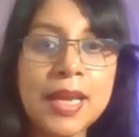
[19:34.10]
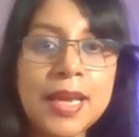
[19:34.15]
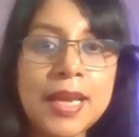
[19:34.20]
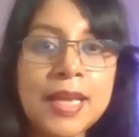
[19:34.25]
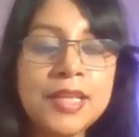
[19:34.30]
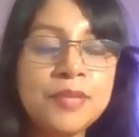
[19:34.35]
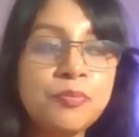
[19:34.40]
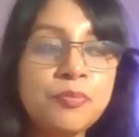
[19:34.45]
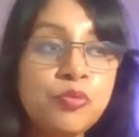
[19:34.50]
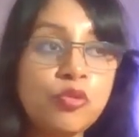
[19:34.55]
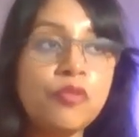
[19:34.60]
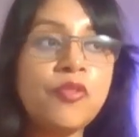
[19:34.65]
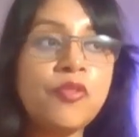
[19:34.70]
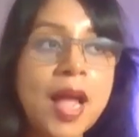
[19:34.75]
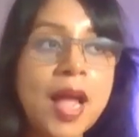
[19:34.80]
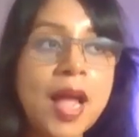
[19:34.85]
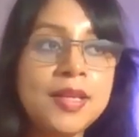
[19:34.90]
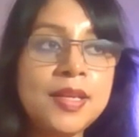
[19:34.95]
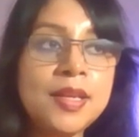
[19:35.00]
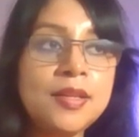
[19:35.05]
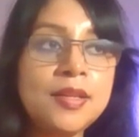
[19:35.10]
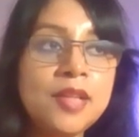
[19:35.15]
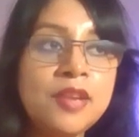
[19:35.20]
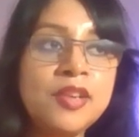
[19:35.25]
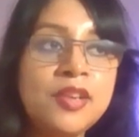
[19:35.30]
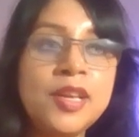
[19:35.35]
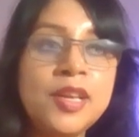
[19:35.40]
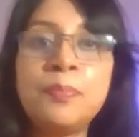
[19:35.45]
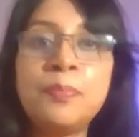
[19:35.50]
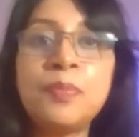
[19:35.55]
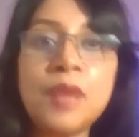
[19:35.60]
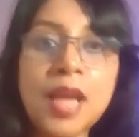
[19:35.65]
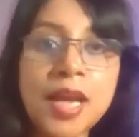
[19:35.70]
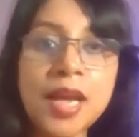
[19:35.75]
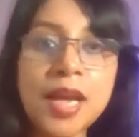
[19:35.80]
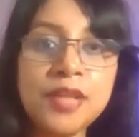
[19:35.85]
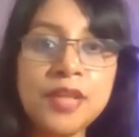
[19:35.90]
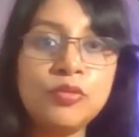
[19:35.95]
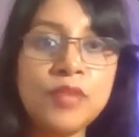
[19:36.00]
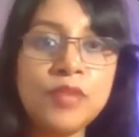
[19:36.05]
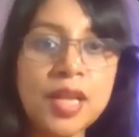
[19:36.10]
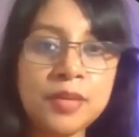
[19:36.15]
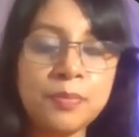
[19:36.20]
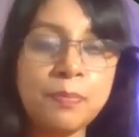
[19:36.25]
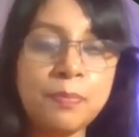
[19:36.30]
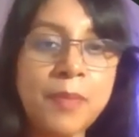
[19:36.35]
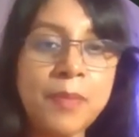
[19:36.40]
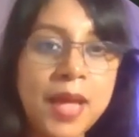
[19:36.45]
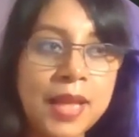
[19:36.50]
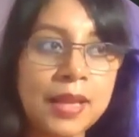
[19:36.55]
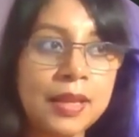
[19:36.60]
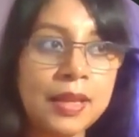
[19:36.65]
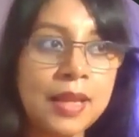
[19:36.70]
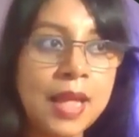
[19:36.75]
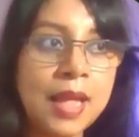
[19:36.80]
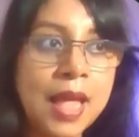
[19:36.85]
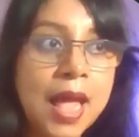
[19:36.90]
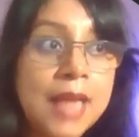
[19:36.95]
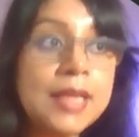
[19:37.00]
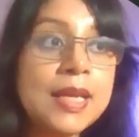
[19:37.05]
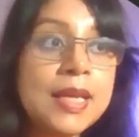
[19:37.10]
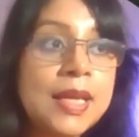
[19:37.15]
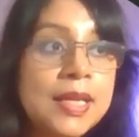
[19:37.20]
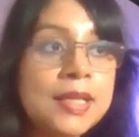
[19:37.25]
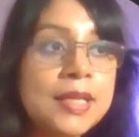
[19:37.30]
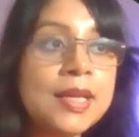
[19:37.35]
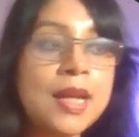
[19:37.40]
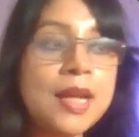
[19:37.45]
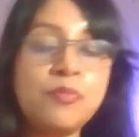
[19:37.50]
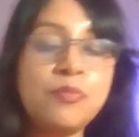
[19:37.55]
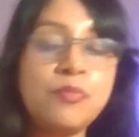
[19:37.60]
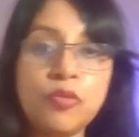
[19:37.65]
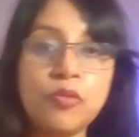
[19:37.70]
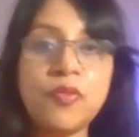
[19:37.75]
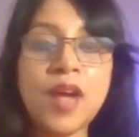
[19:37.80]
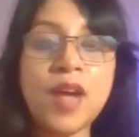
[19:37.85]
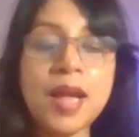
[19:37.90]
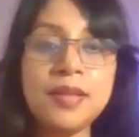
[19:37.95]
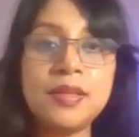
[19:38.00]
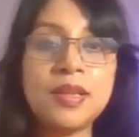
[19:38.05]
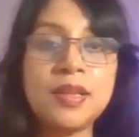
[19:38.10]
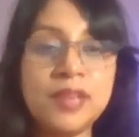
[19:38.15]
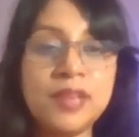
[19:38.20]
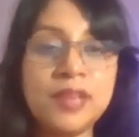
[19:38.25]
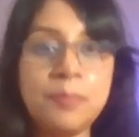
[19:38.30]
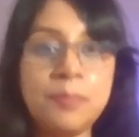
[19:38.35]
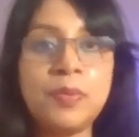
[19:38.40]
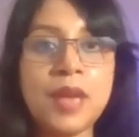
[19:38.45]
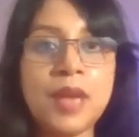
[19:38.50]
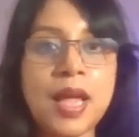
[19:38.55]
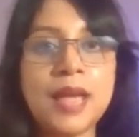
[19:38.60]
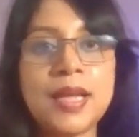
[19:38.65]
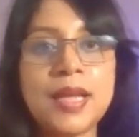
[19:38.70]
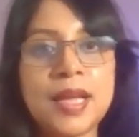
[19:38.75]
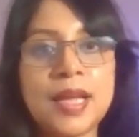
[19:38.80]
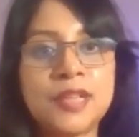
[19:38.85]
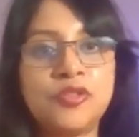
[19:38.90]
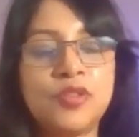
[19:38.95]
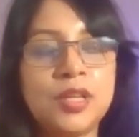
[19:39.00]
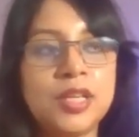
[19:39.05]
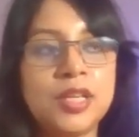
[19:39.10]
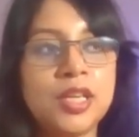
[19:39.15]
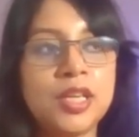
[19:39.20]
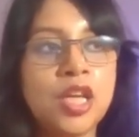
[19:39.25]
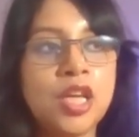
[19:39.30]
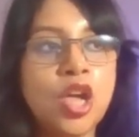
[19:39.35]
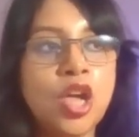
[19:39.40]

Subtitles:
it provided the reply to that mail, and it can provide the reply actually